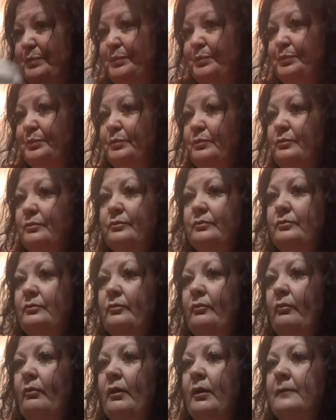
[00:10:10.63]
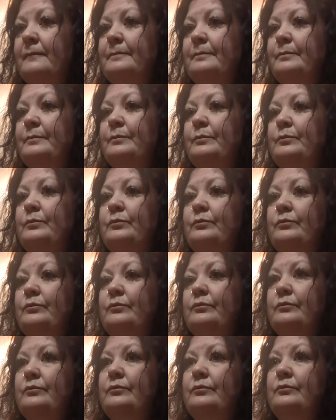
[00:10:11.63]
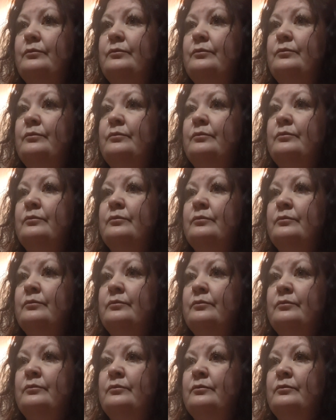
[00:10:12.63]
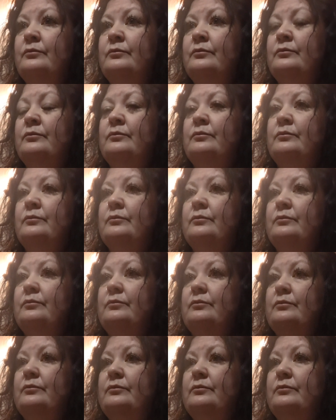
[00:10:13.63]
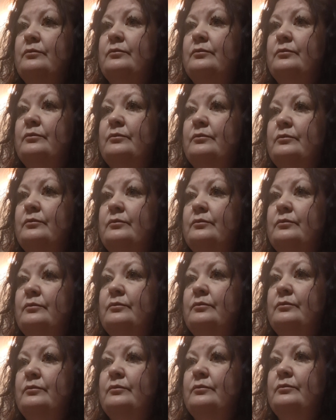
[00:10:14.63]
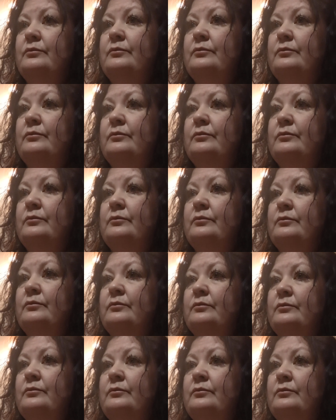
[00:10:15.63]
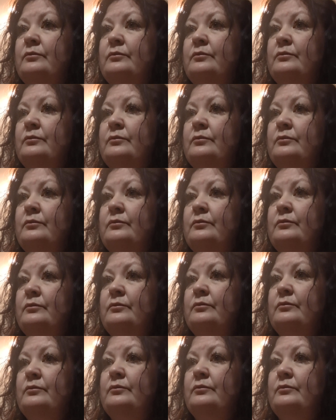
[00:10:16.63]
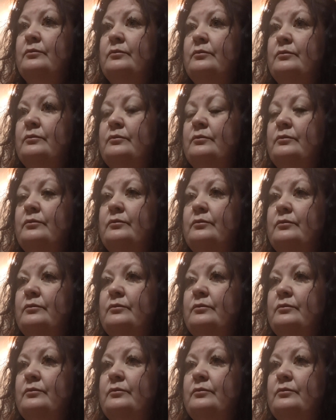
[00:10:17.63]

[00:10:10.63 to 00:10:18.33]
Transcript: Nobody speaks.